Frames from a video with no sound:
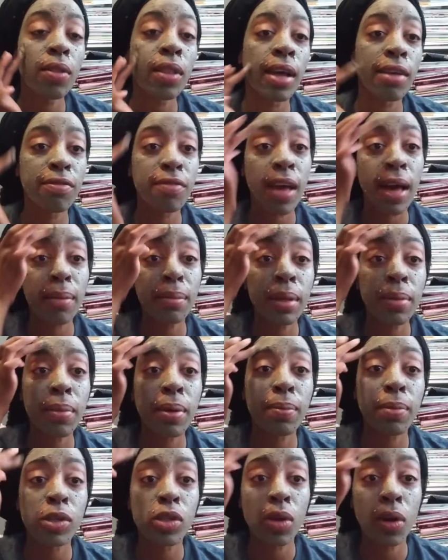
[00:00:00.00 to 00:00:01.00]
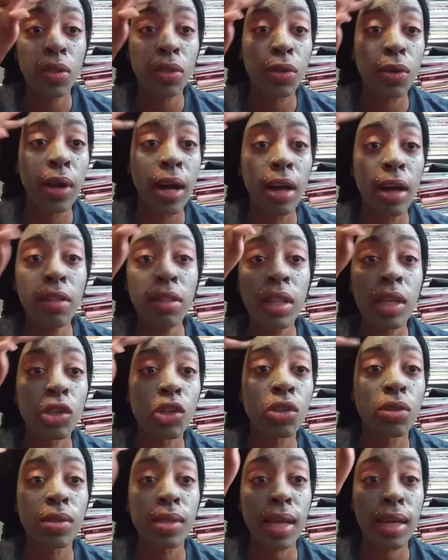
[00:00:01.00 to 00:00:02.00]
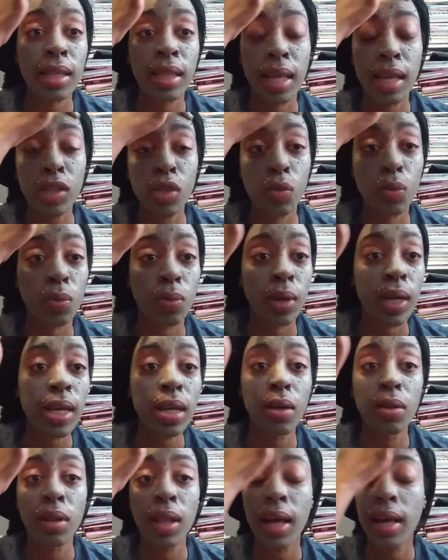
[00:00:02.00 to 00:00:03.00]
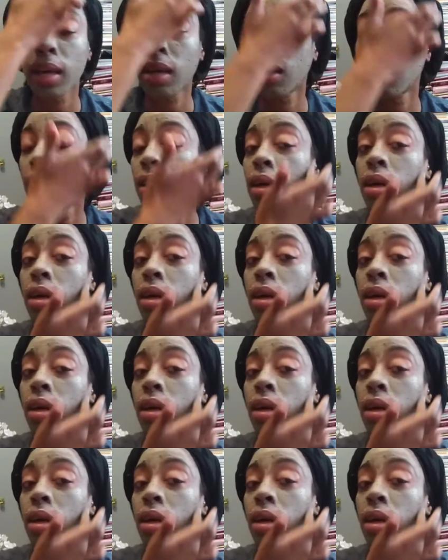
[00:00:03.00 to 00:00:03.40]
like family members going through health issues, like that's real. Like,